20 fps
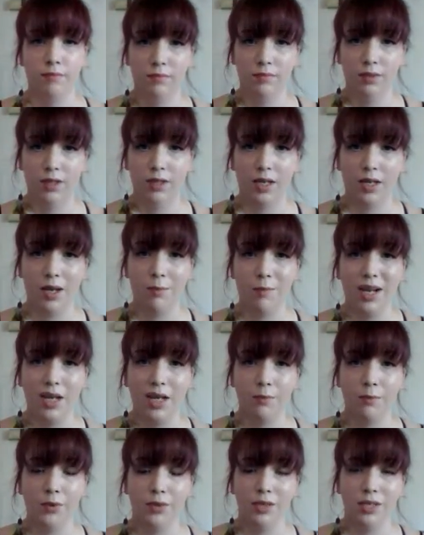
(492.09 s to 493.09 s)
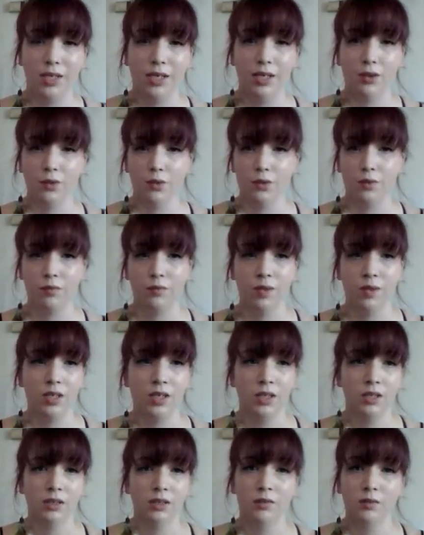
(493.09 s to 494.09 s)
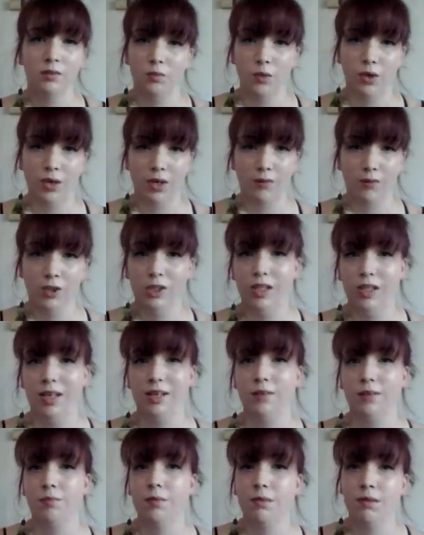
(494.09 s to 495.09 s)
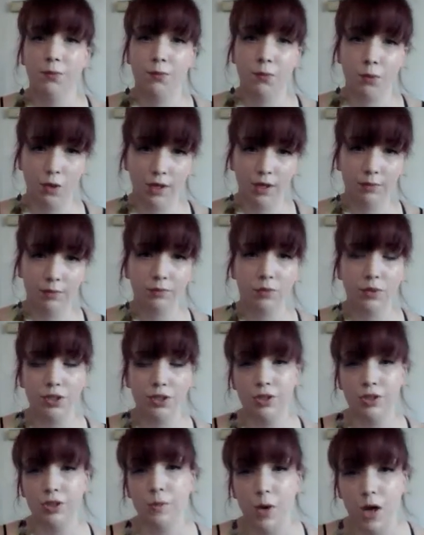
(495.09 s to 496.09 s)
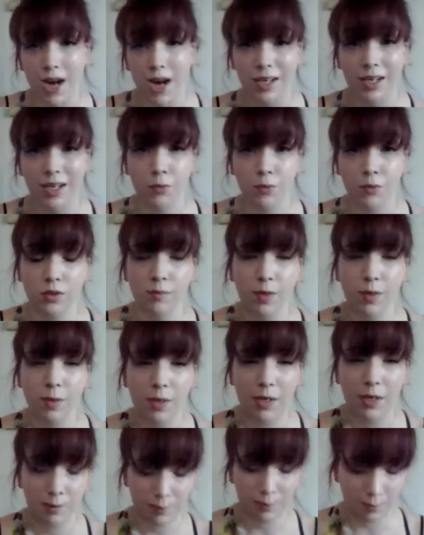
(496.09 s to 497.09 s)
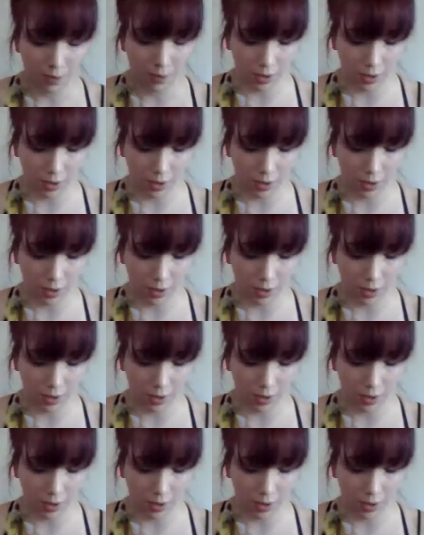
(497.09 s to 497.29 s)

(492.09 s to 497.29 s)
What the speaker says: like a makeup boutique or whatever, like Sephora, which is where I get most of my makeup.